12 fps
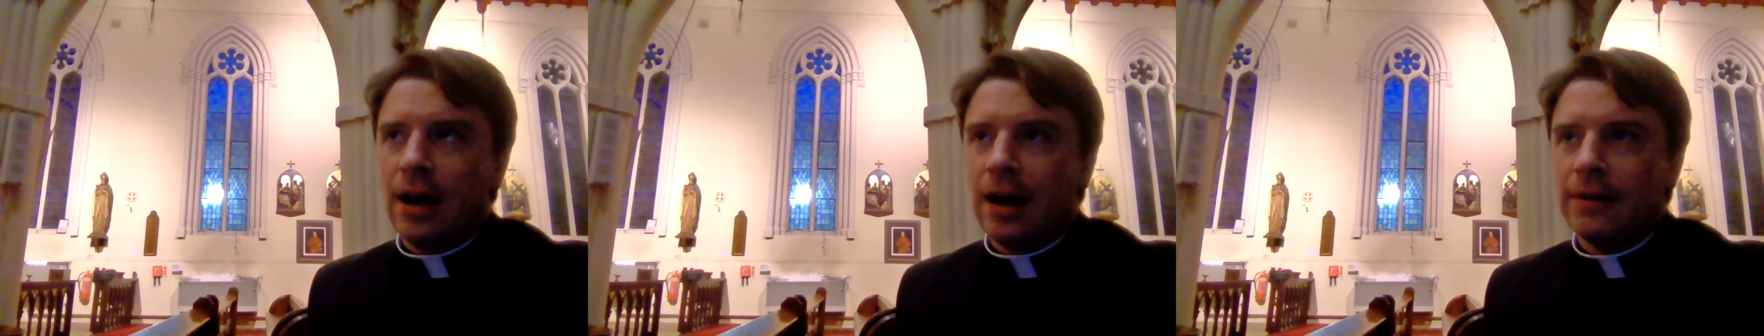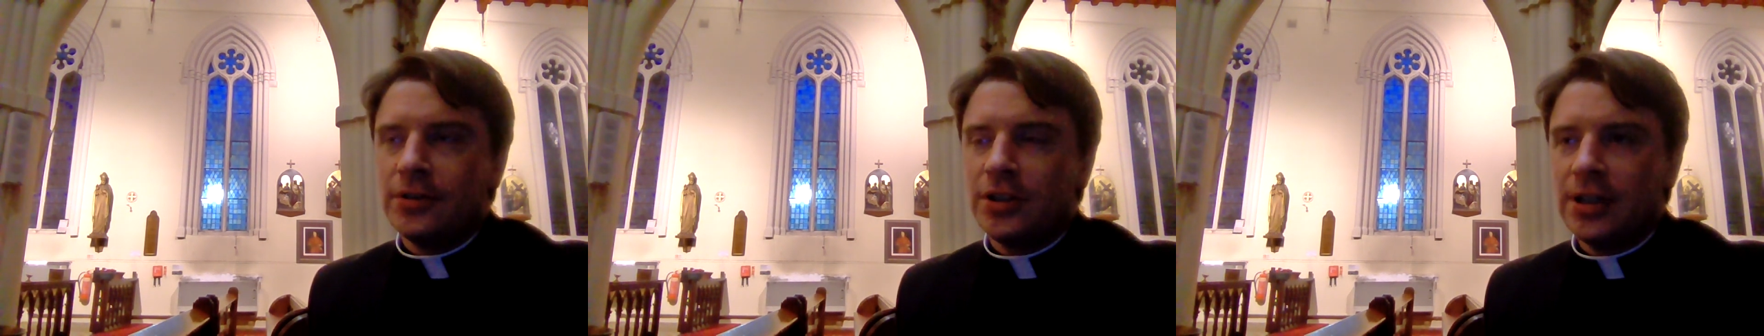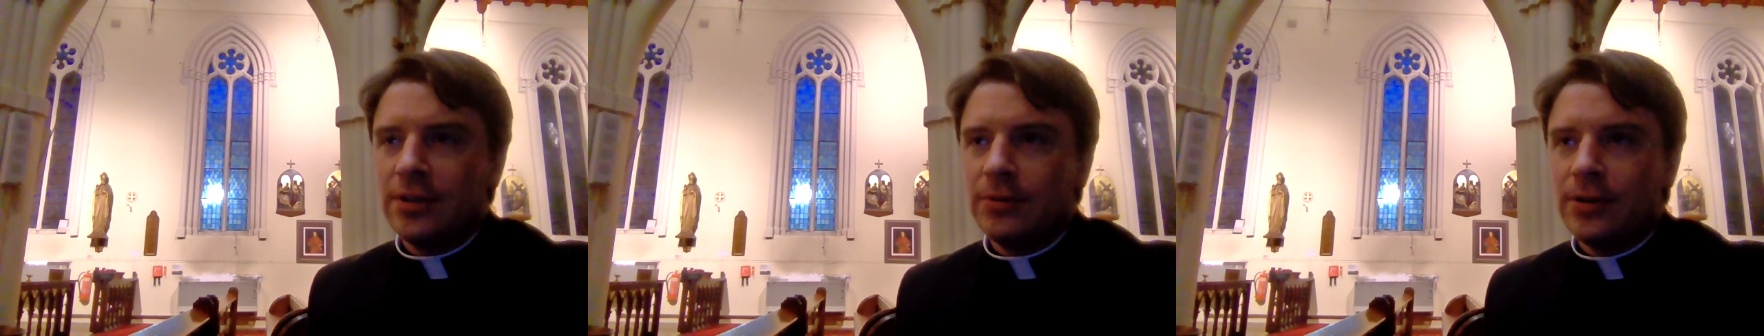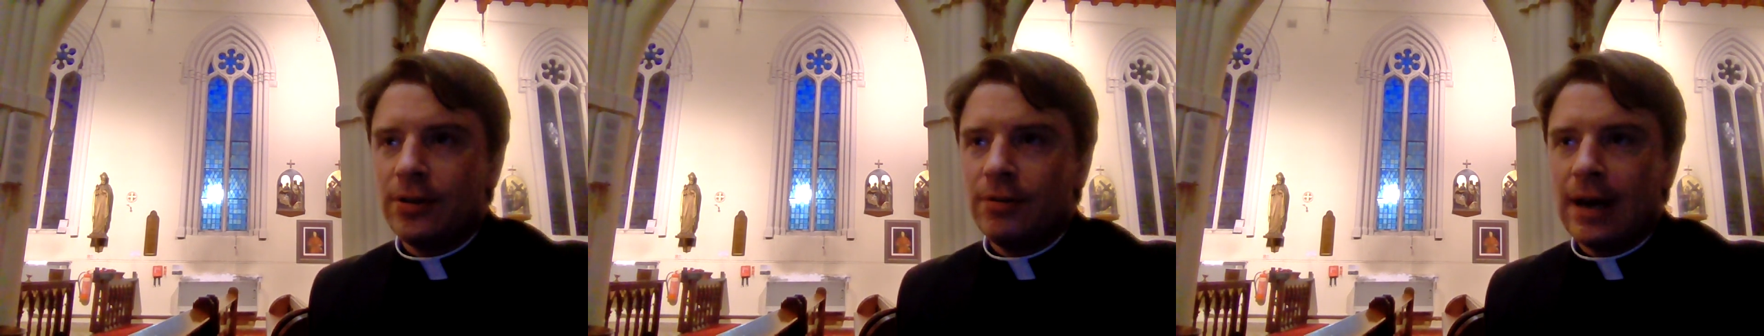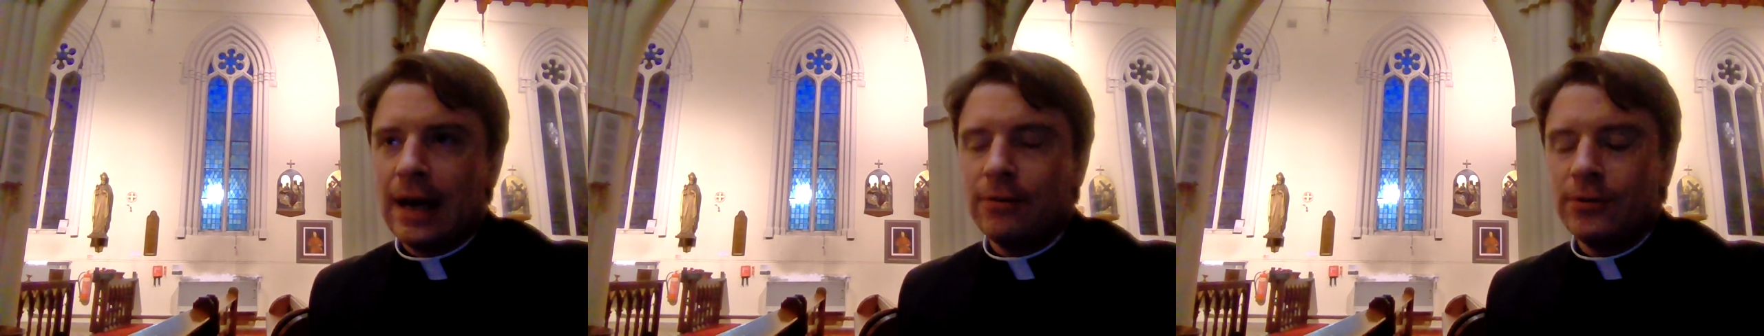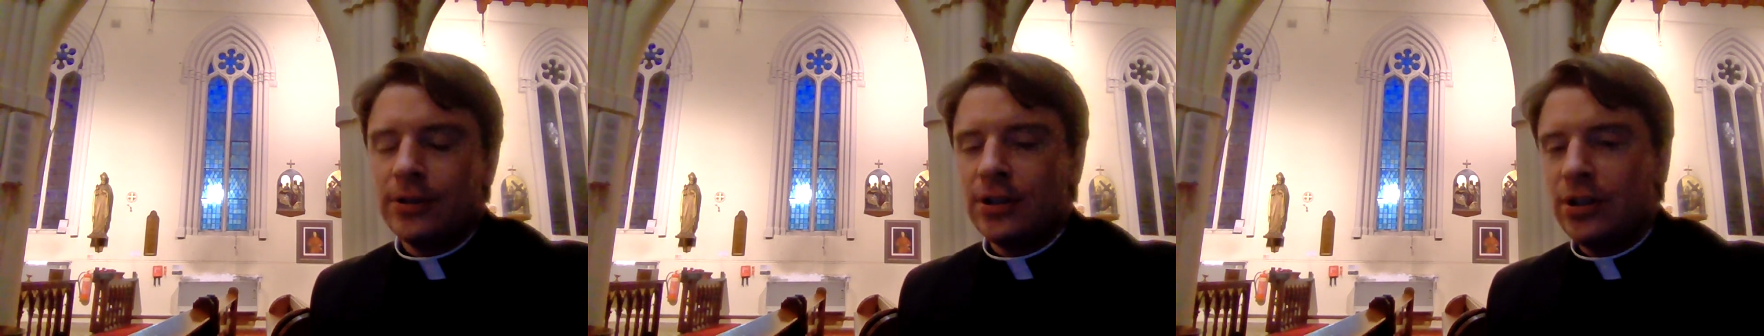I've shared with you
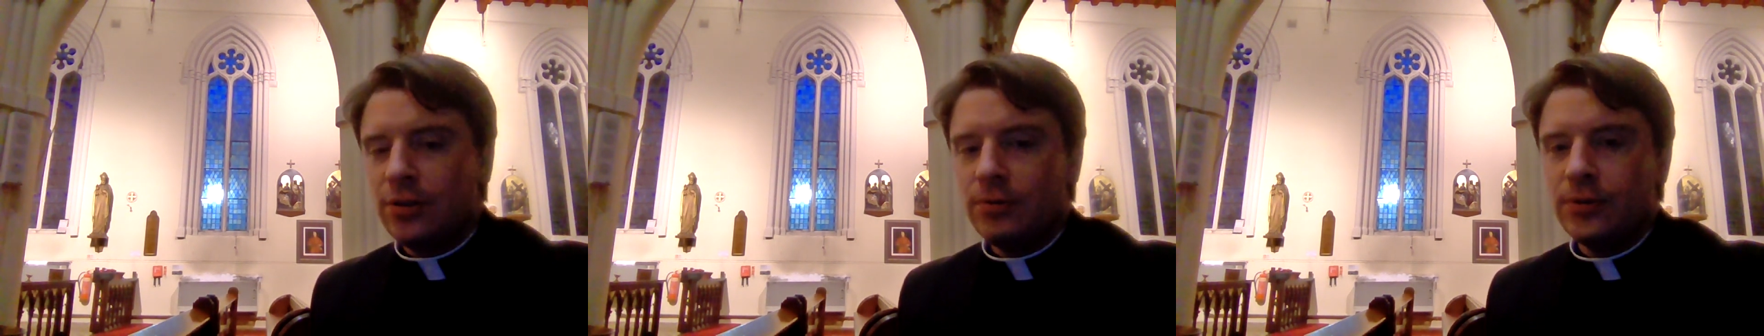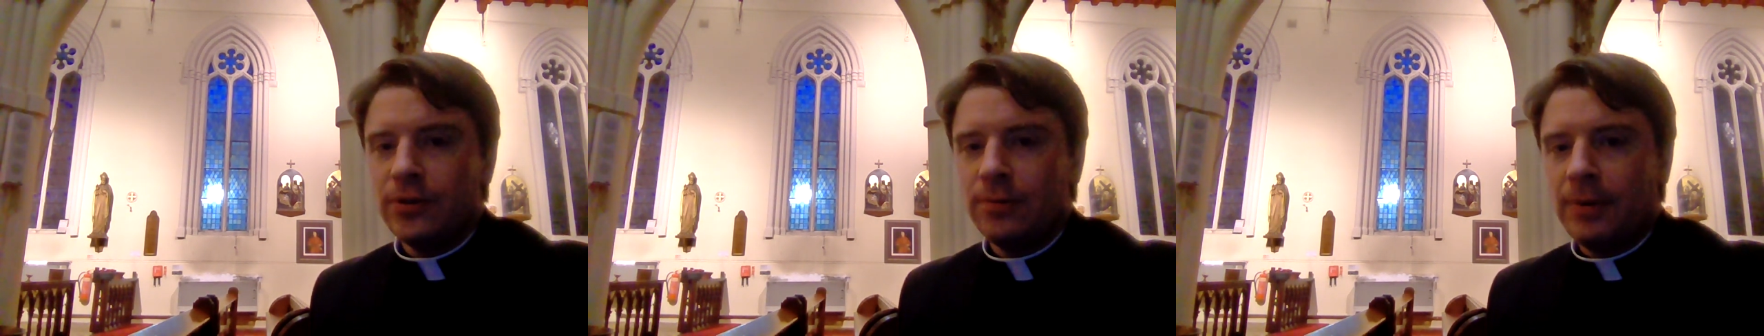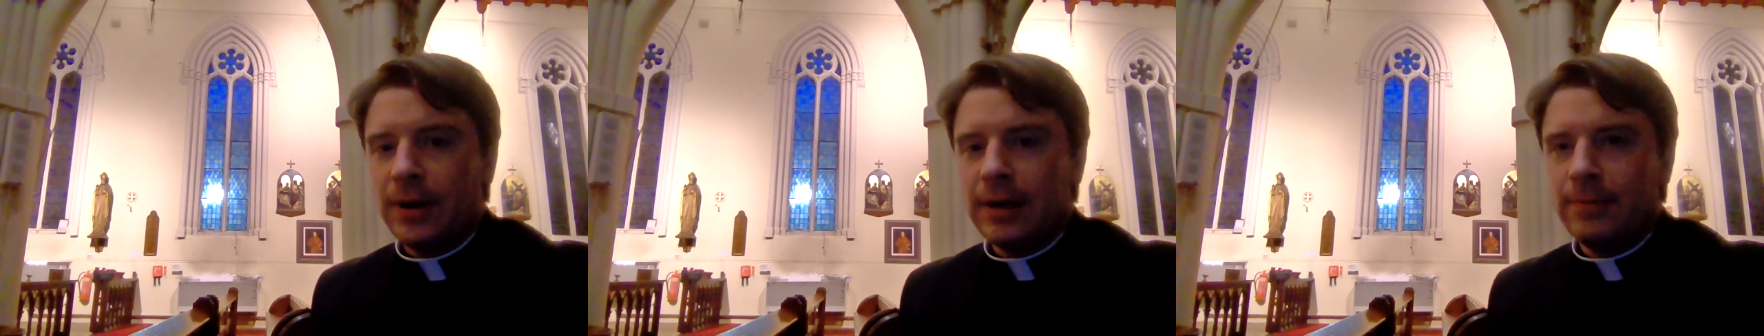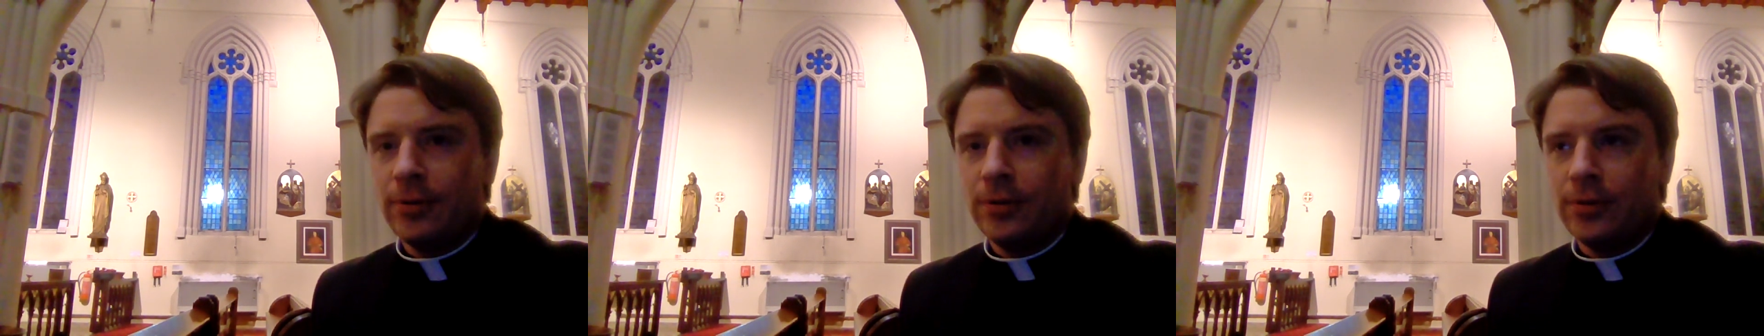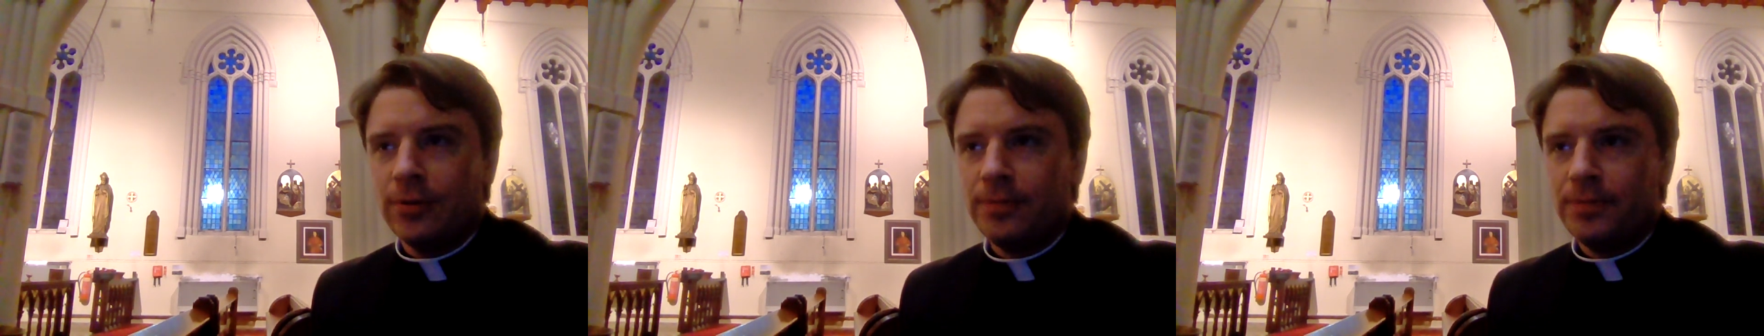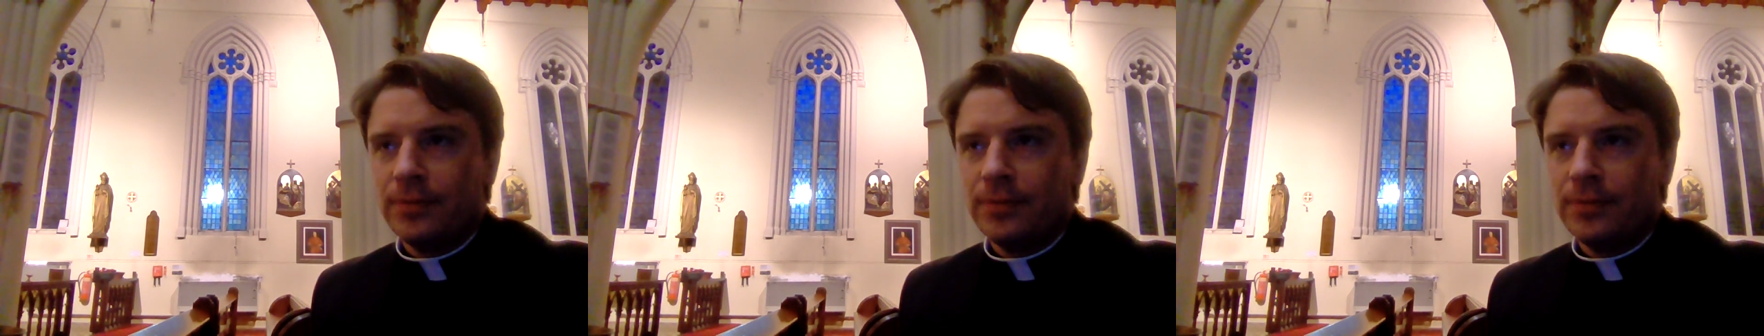how to use the Bible